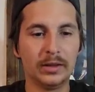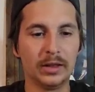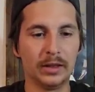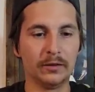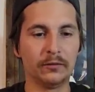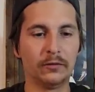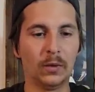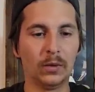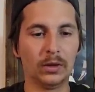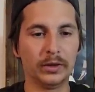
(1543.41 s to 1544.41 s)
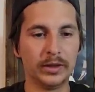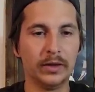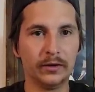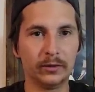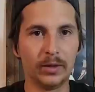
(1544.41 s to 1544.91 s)
and then 4 on the
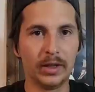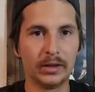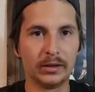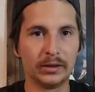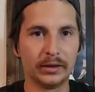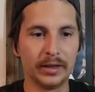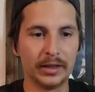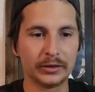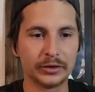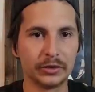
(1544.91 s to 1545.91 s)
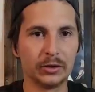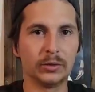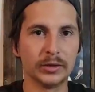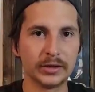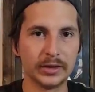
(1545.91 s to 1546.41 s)
other rail, and that should
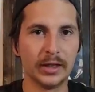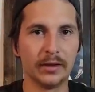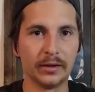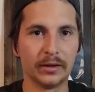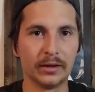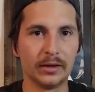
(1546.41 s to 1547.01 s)
hold it together